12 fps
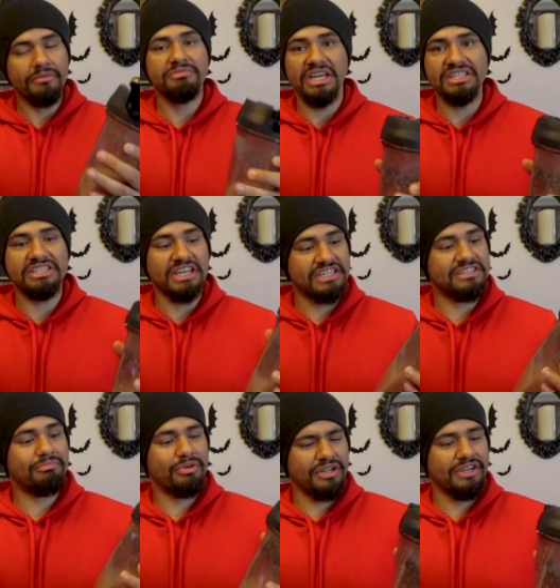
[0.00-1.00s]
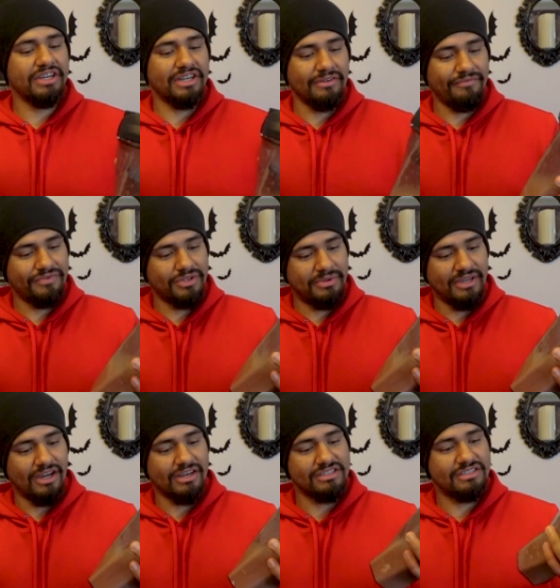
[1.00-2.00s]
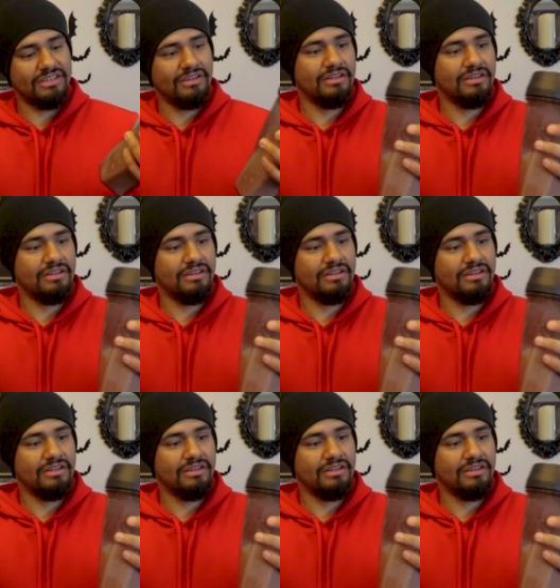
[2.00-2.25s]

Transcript: Taste test, pretty good, to be honest.